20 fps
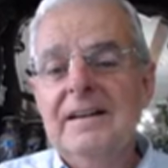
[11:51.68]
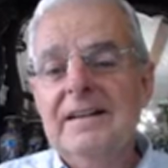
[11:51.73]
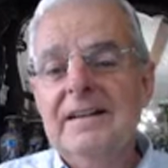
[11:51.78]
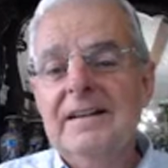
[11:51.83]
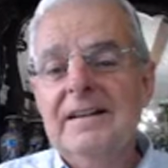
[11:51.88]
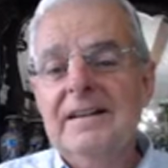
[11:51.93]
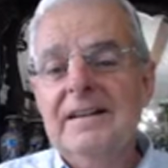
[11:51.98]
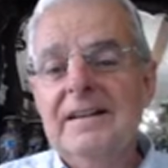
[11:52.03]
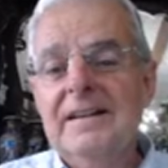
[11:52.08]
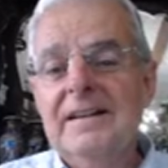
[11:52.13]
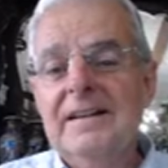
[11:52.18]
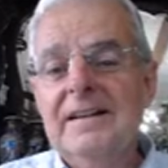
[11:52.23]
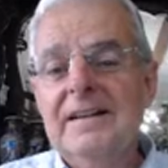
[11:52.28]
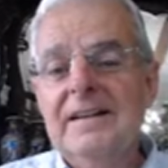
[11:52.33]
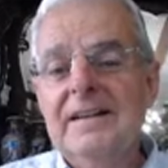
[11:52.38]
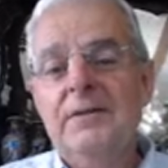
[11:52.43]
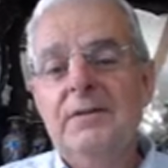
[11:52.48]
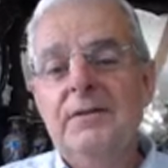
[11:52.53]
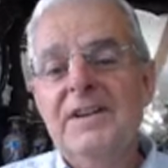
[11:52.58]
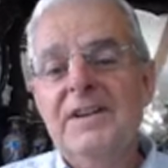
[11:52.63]

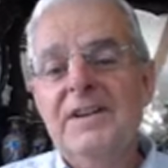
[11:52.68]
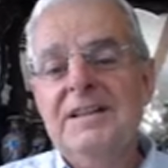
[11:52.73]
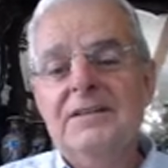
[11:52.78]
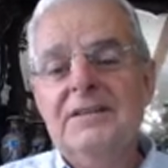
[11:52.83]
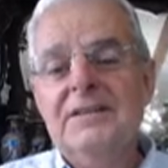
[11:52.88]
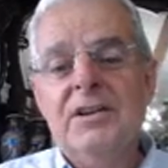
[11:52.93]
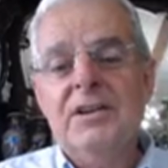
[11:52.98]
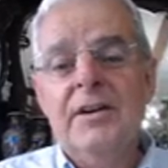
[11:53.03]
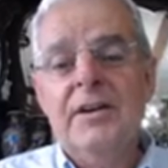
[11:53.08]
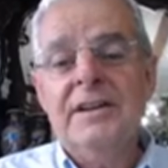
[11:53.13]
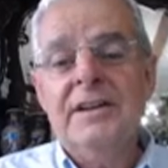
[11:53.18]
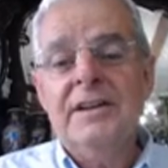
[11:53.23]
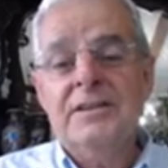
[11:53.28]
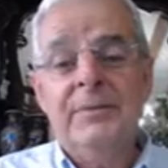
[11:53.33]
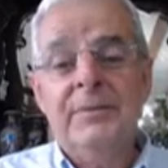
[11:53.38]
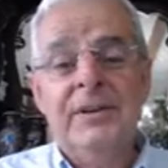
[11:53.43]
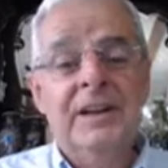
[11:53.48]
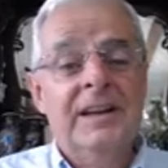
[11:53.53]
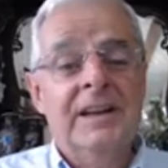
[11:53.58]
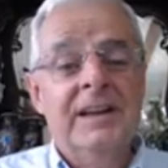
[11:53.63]
The recent highs
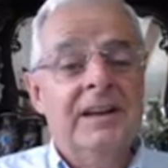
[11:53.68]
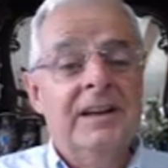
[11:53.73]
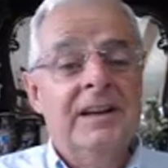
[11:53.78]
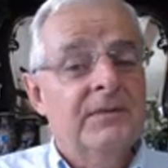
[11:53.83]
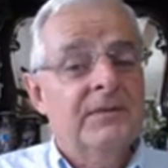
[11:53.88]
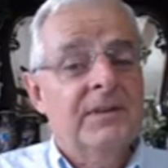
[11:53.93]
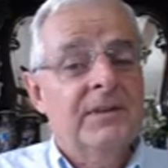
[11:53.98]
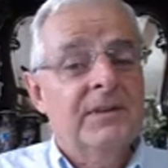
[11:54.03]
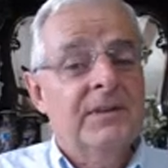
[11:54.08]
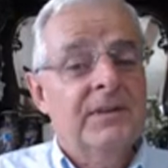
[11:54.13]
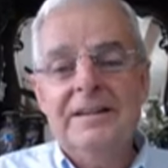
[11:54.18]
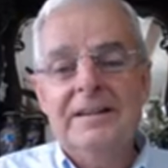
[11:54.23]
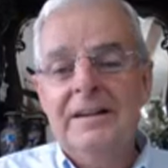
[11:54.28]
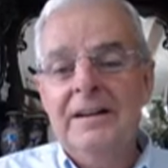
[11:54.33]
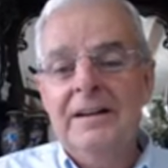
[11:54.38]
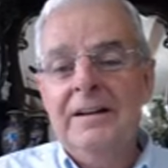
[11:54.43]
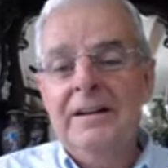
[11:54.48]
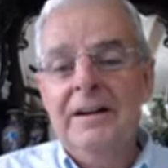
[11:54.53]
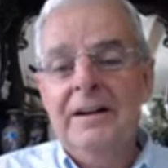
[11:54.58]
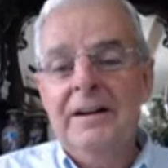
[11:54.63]
up here,
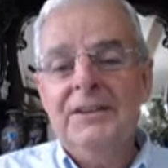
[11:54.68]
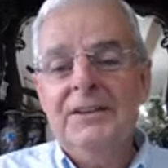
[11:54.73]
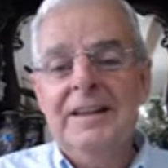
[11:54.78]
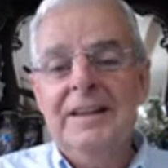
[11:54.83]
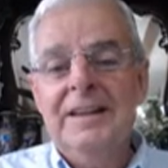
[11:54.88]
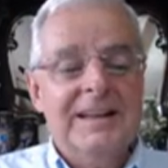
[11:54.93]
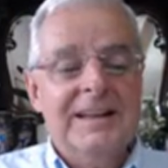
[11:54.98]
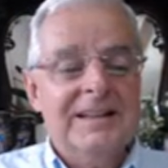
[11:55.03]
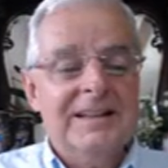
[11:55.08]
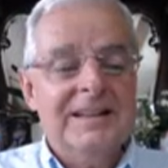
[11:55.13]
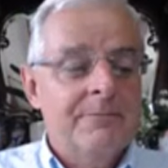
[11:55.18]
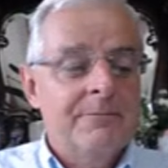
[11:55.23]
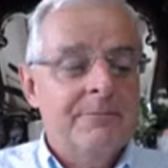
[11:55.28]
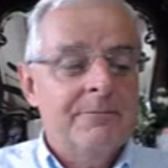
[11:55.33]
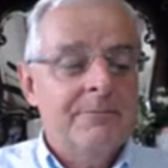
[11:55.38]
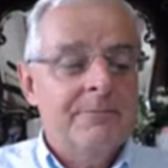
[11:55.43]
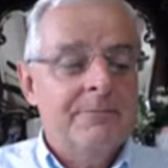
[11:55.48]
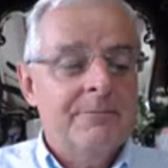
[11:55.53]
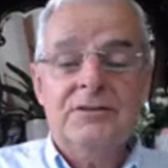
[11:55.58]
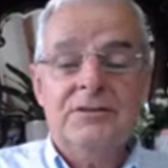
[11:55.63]
I think that's
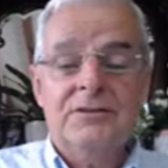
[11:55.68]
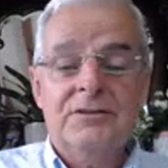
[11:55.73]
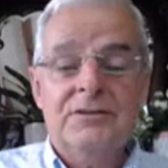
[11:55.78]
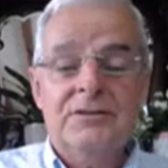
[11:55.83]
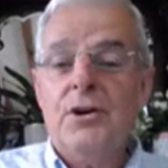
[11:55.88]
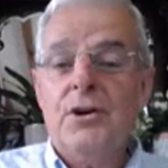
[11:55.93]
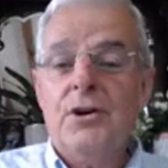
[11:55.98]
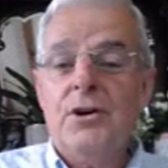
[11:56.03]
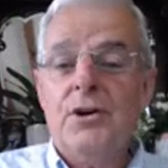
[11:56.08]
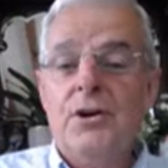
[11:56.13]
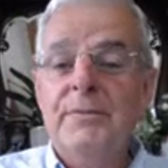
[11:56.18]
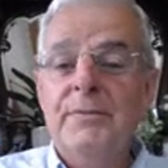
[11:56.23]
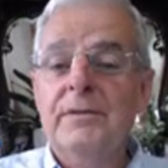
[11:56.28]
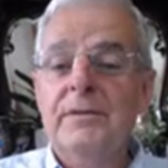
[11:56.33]
about the top.